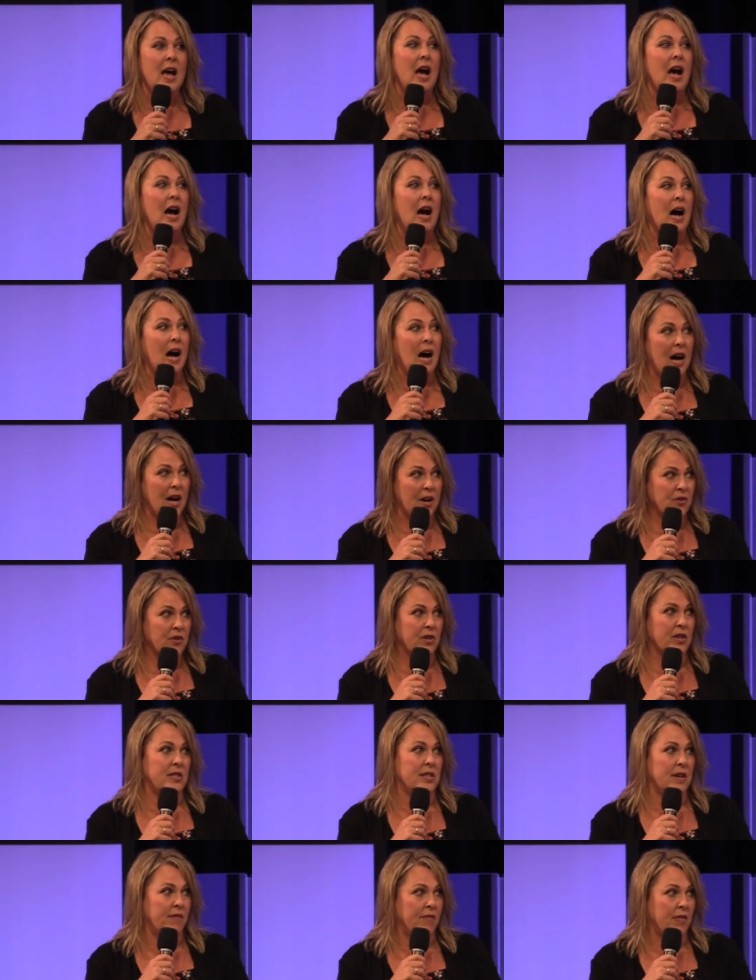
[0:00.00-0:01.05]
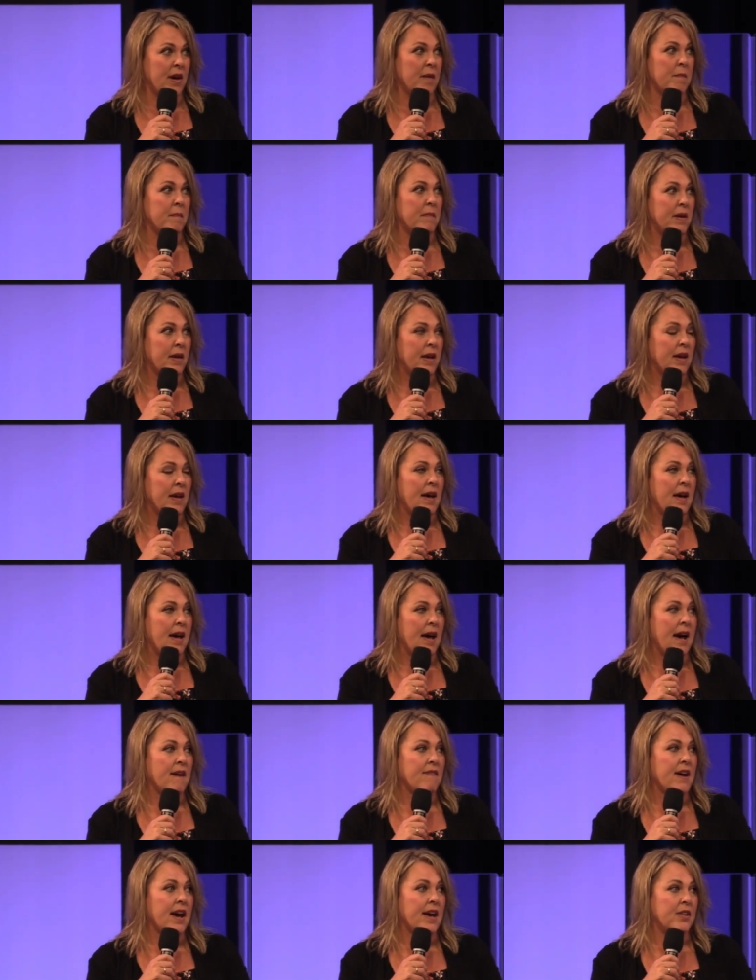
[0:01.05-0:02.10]
Hundreds of them
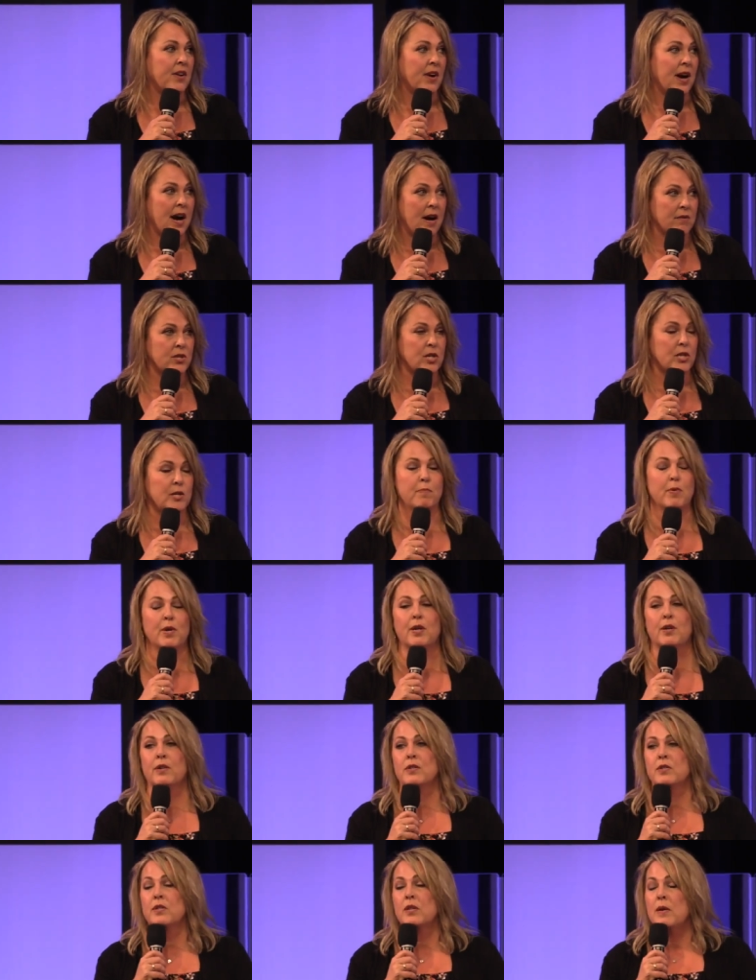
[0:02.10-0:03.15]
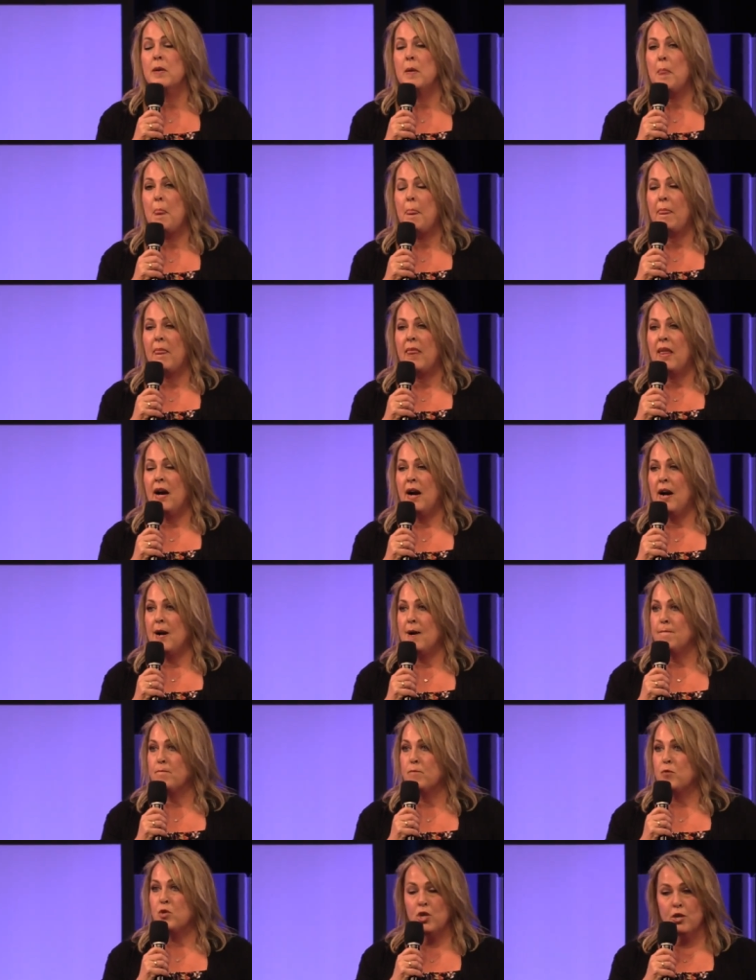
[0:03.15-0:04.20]
have had their houses burned,
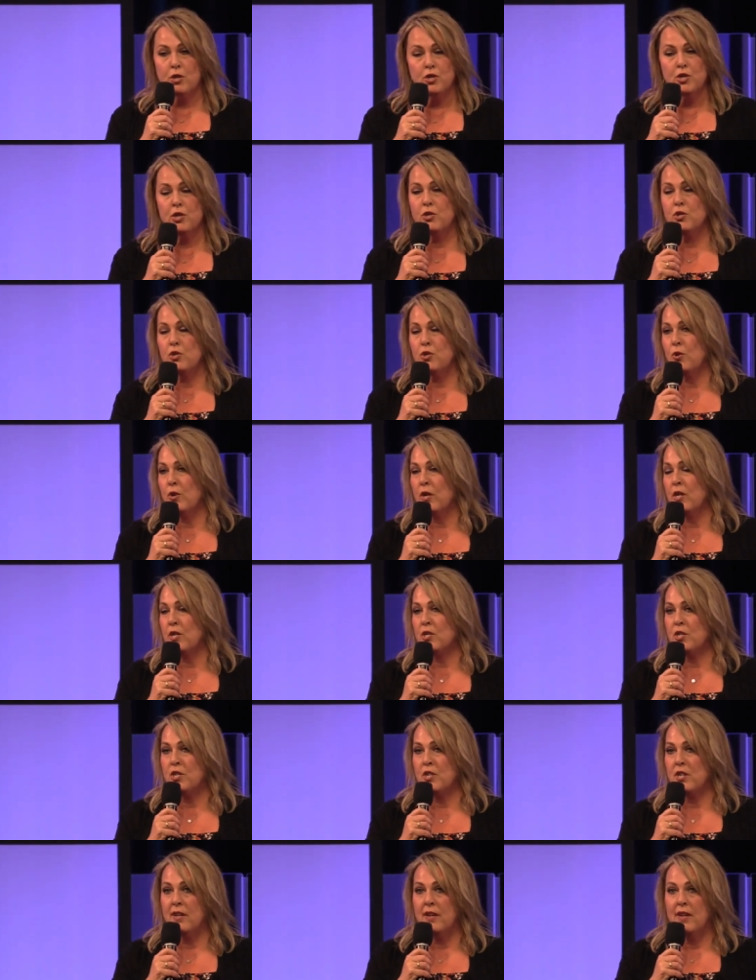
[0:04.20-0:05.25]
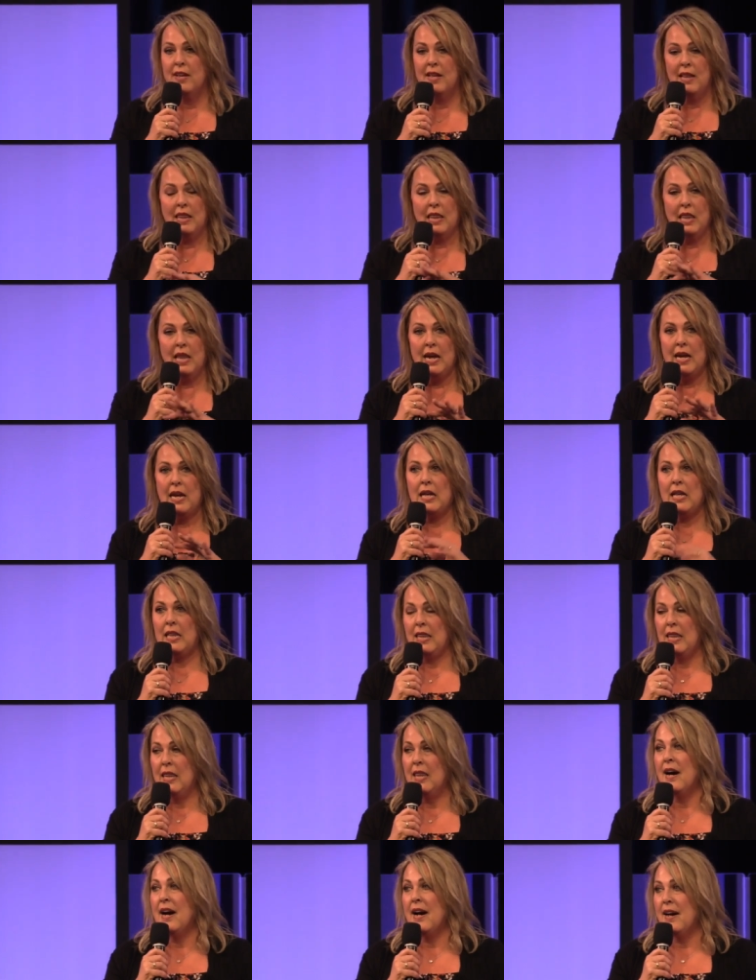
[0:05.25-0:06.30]
um, churches torched, like
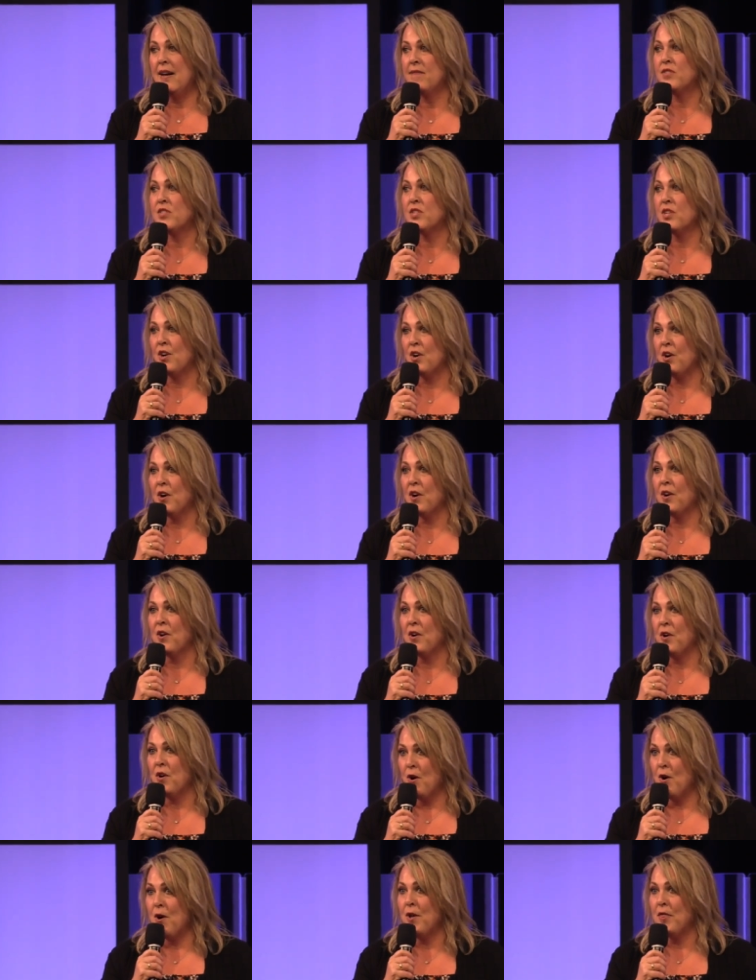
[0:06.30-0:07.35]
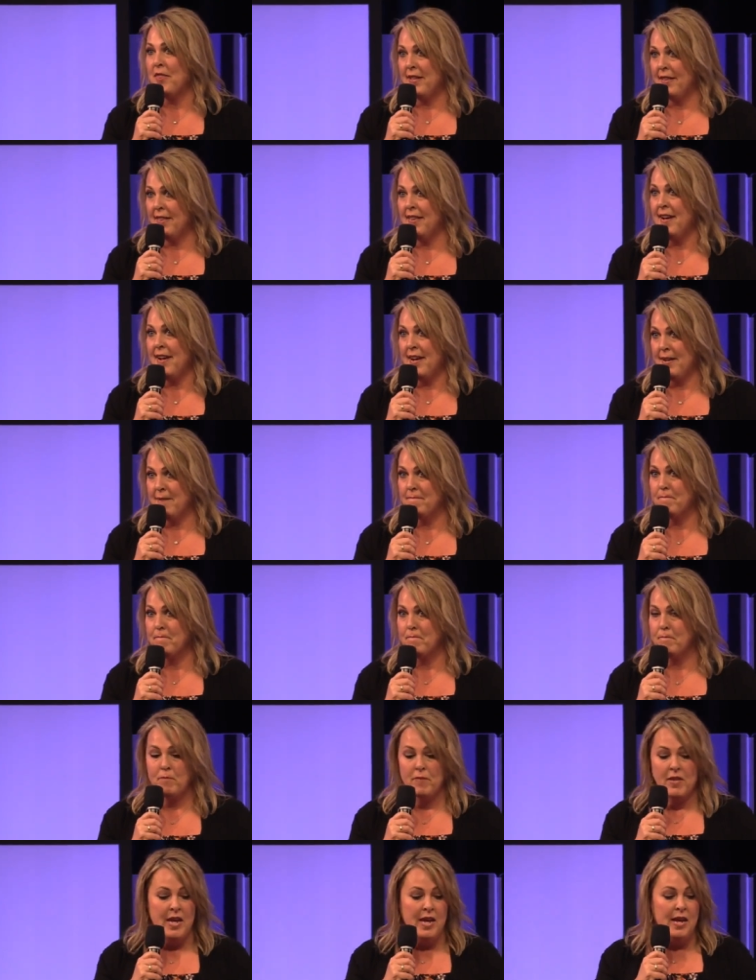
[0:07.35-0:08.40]
lives are on the line.
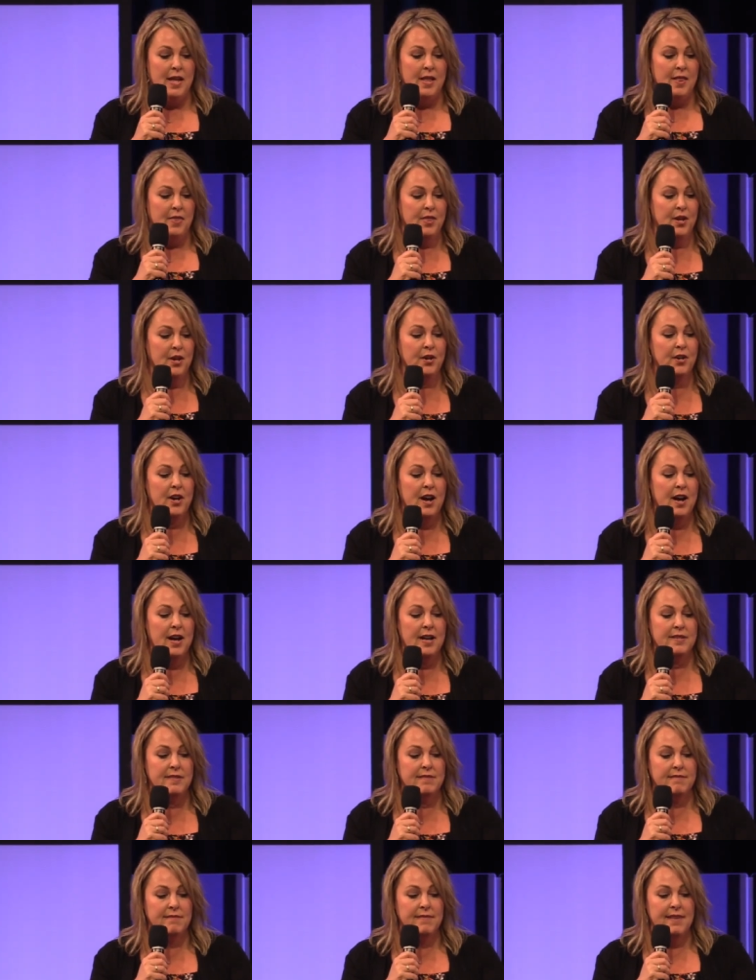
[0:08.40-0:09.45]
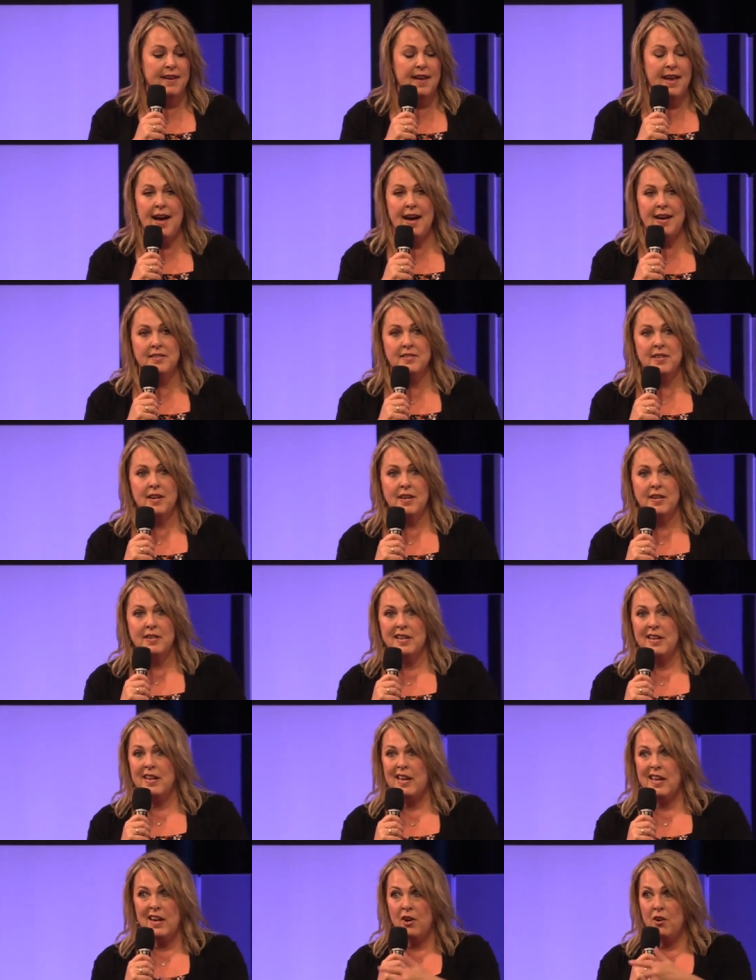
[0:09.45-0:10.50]
They're not asking to
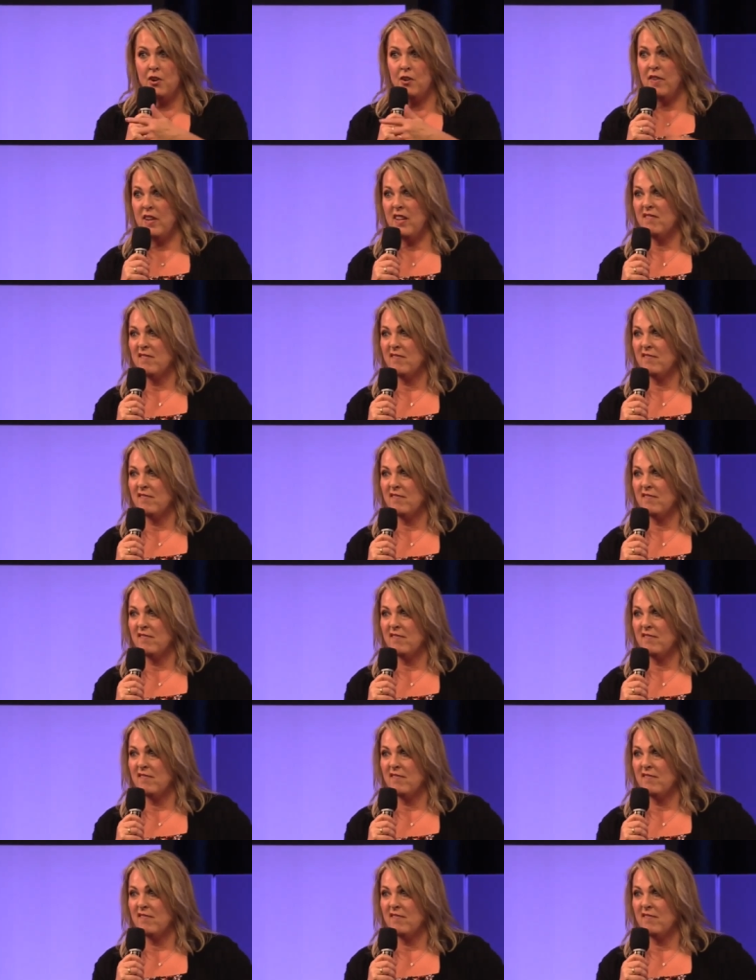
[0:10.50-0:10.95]
get out of it,